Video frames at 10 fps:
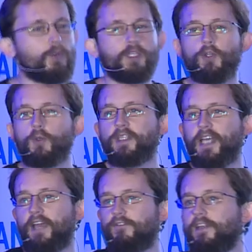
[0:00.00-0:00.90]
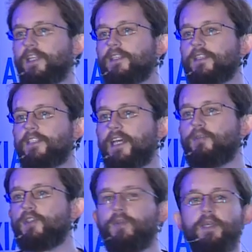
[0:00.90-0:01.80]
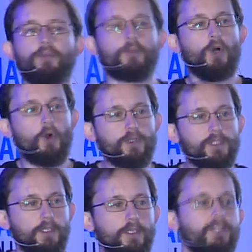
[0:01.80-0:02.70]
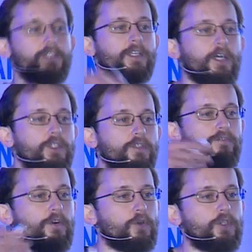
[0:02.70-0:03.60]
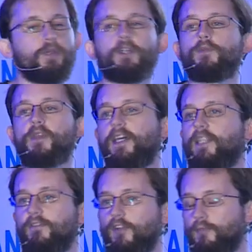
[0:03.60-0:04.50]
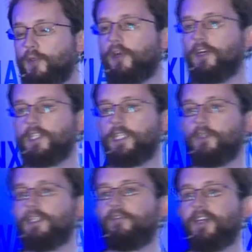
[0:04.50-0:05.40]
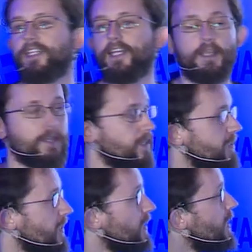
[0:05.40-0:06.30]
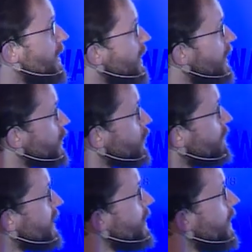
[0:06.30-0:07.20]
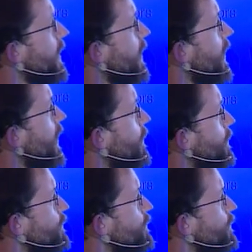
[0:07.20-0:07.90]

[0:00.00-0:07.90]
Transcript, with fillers: We don't want every little step to be proposal, discussion, vote, because with that level of bureaucracy, you'll never get anything done. It should be, um,